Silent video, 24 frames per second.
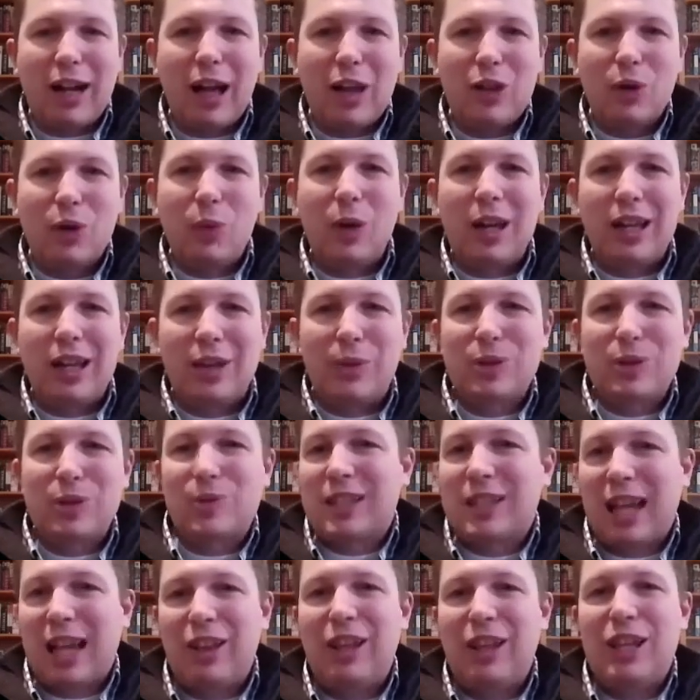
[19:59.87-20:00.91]
Either way, it was
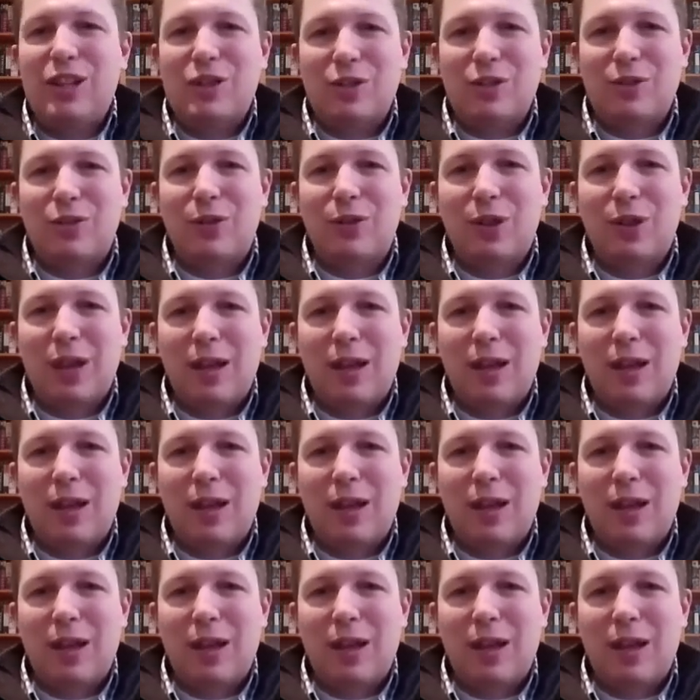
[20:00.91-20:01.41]
retaliation for